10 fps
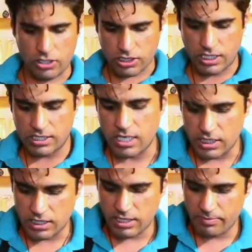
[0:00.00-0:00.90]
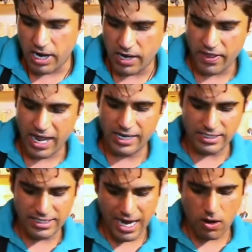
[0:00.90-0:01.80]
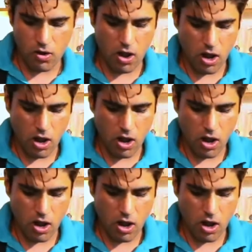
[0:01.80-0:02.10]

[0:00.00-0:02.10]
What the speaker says: just going to start to combine that. Now,